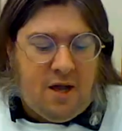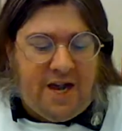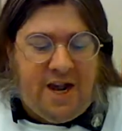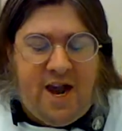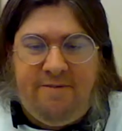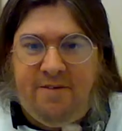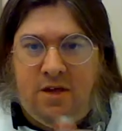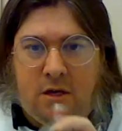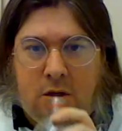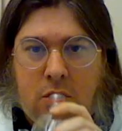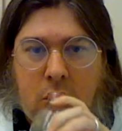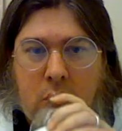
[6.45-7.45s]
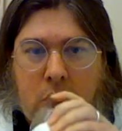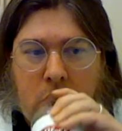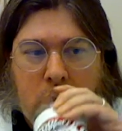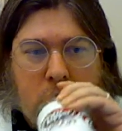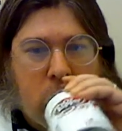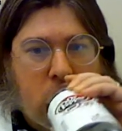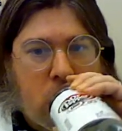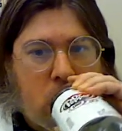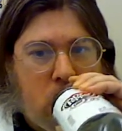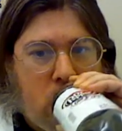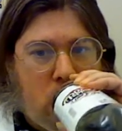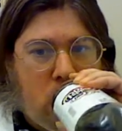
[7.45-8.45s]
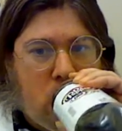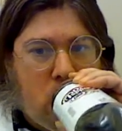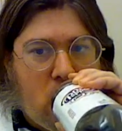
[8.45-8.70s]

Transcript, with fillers: I kind of feel. Mm,